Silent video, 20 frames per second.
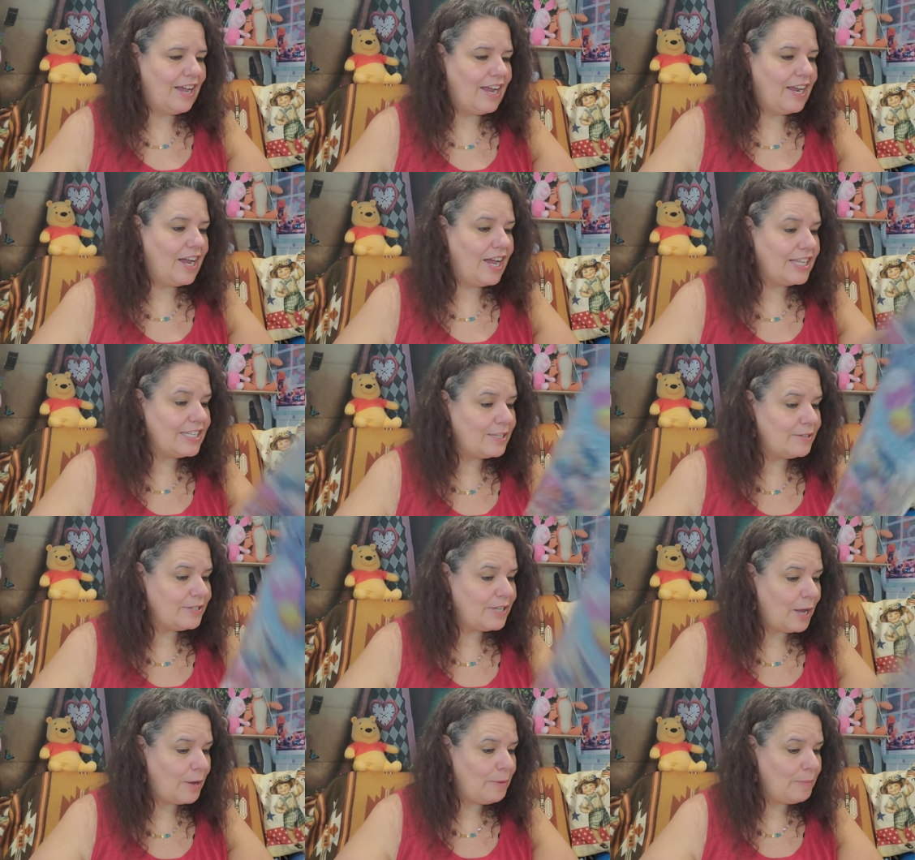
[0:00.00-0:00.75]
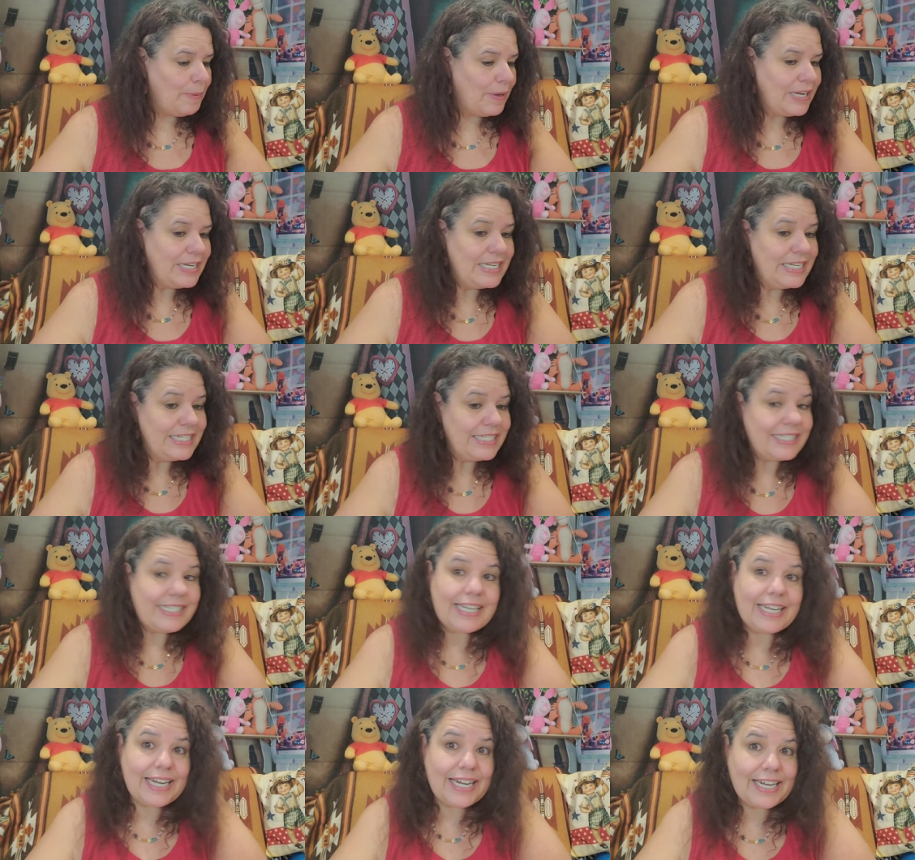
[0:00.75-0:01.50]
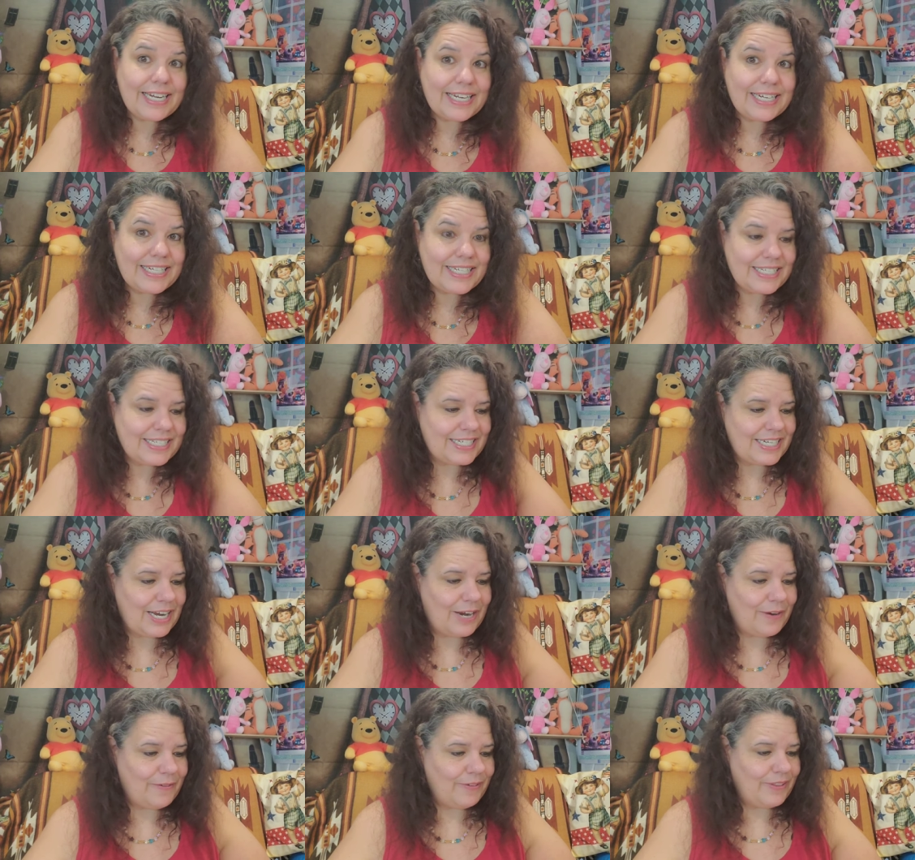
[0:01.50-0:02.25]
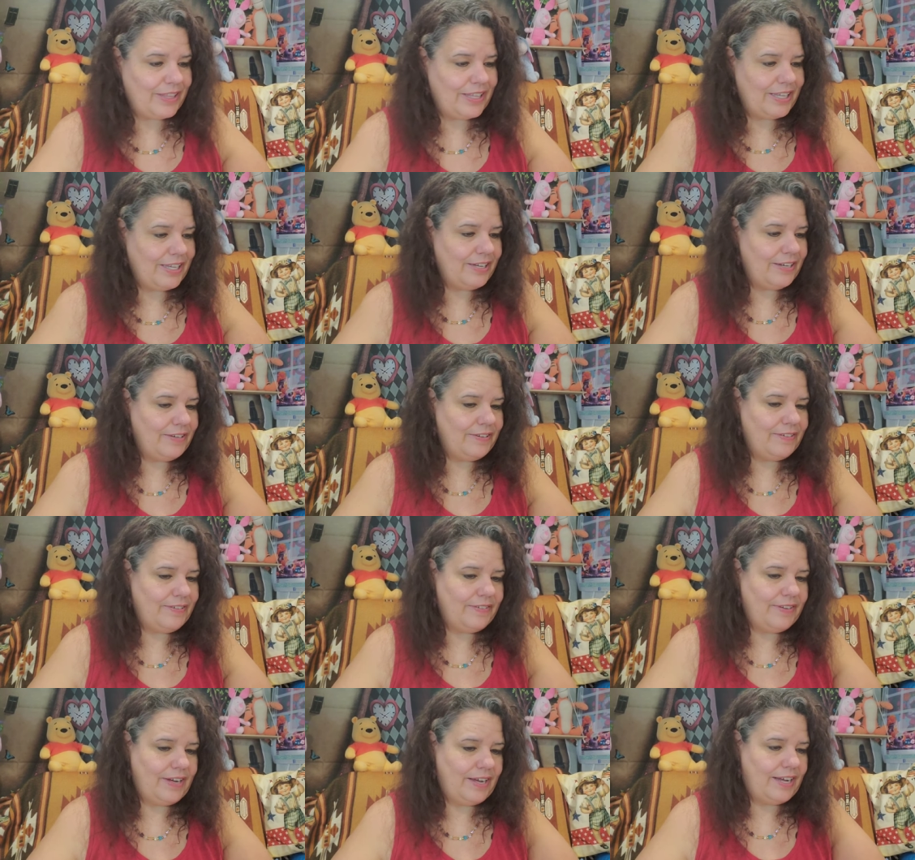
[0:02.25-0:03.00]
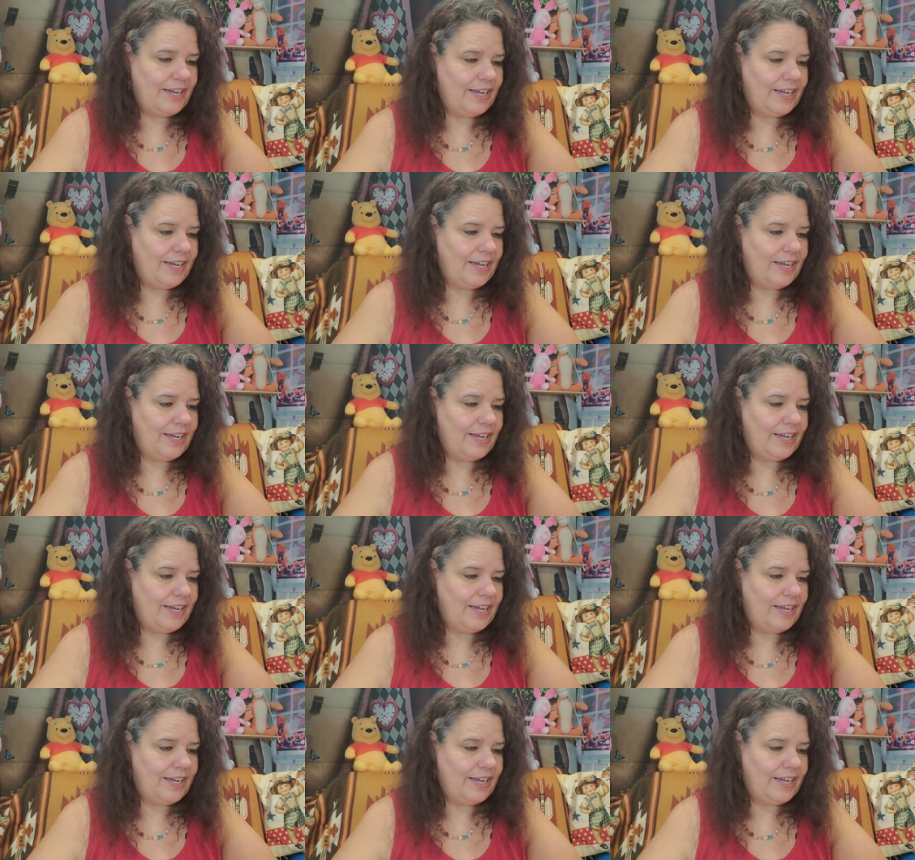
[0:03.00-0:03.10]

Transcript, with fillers: I got some diamond paintings here I'm going to share with you.